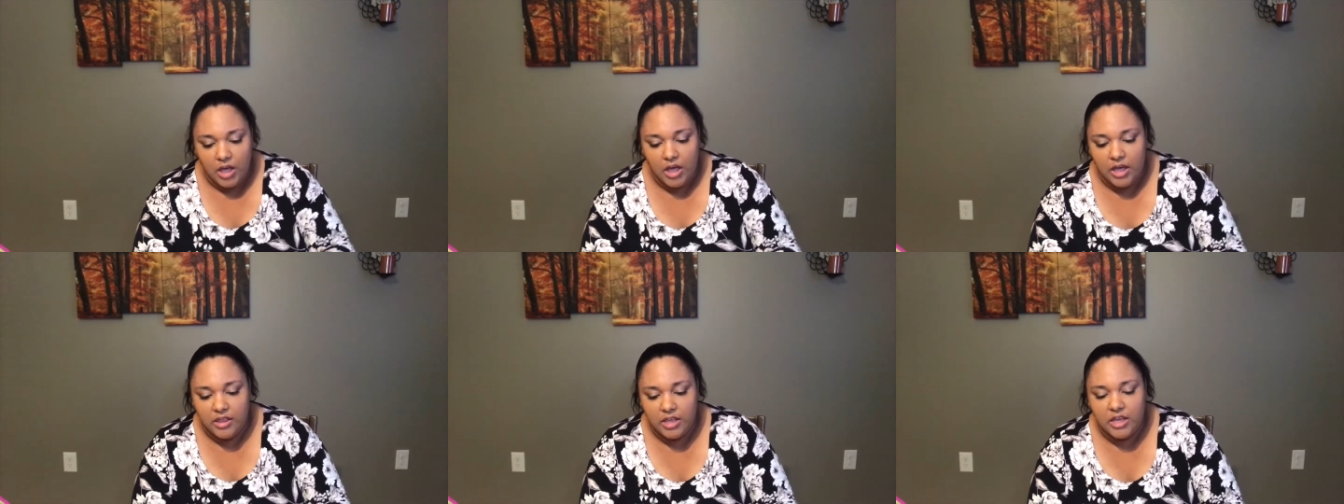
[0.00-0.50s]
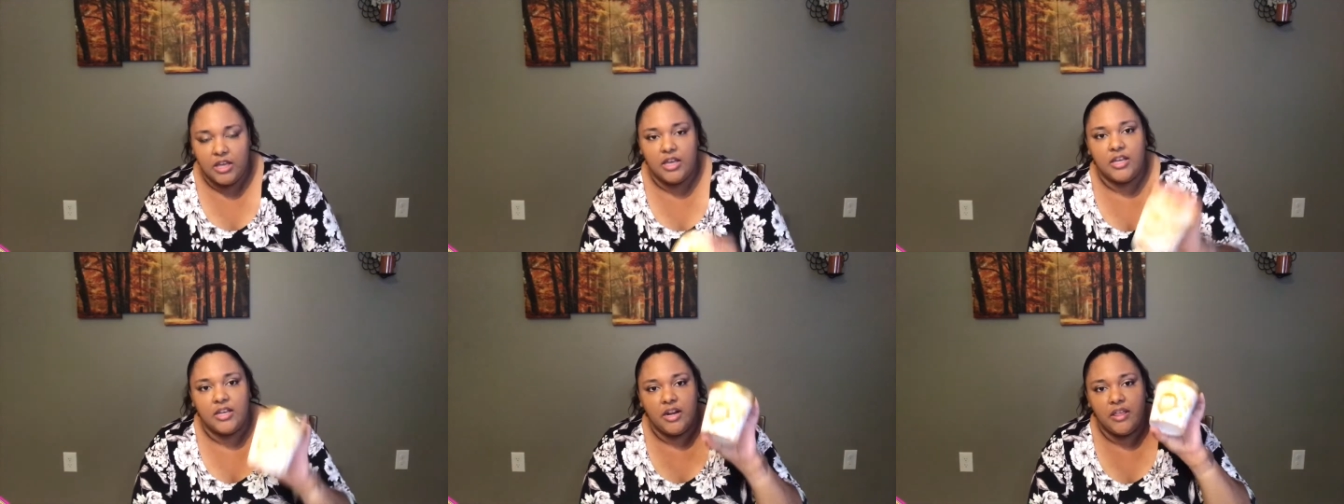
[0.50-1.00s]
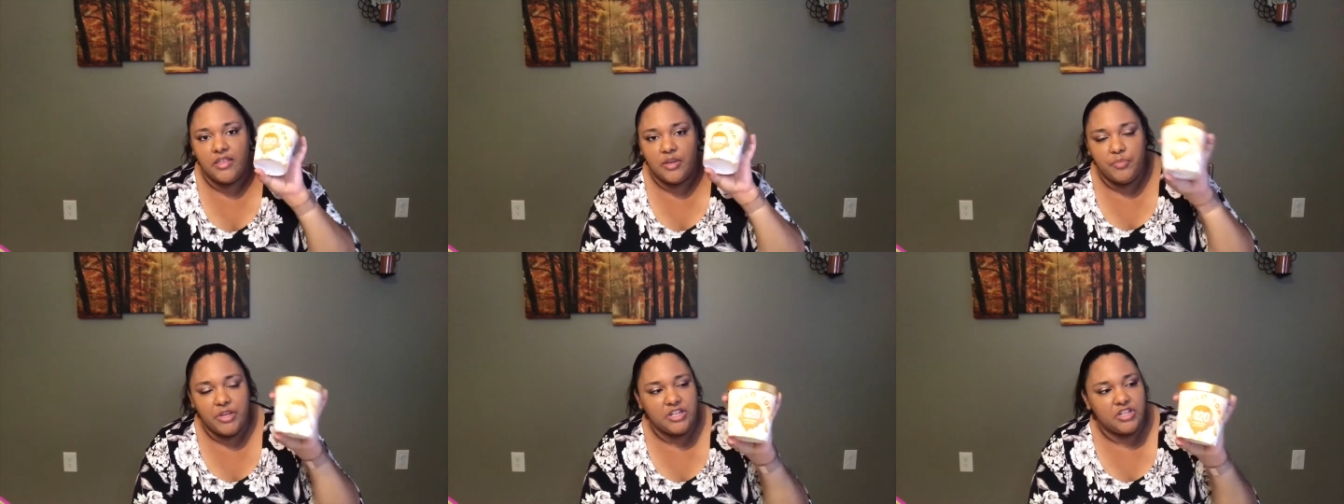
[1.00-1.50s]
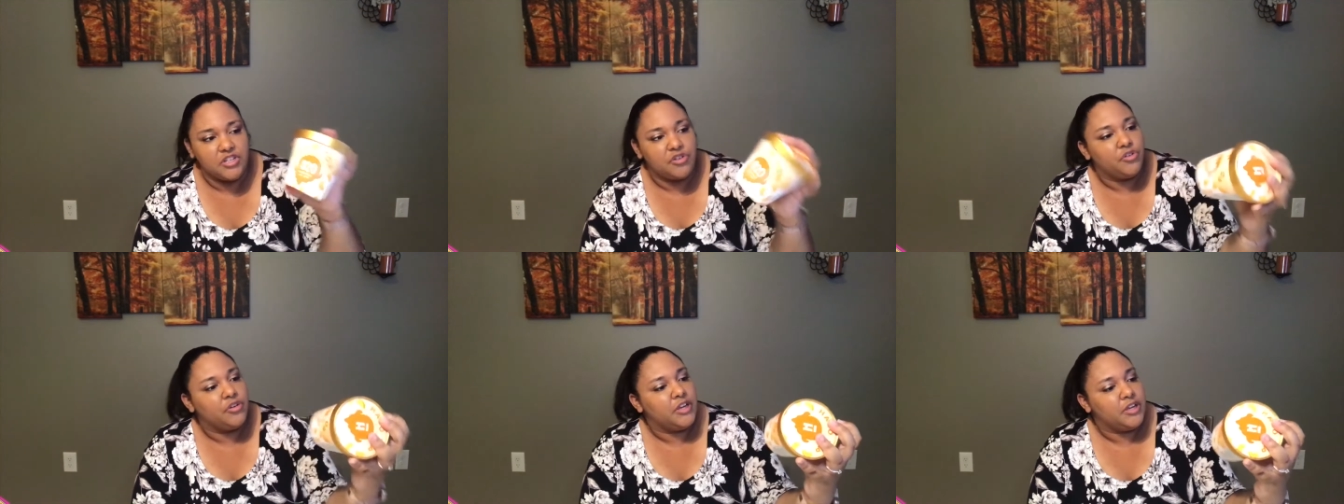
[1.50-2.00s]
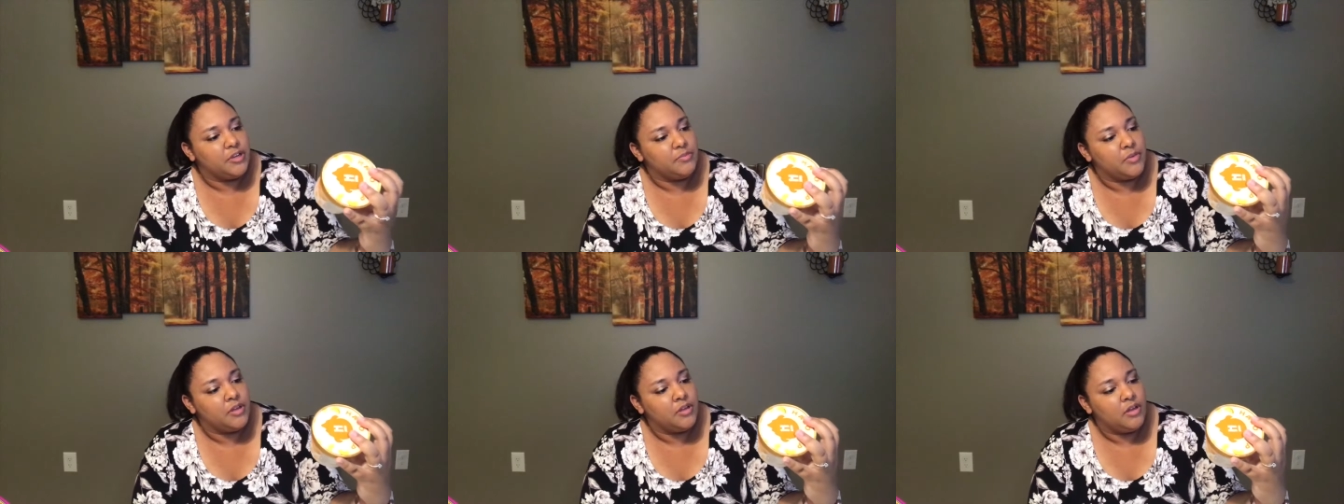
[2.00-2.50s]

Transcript: And then the peaches and cream.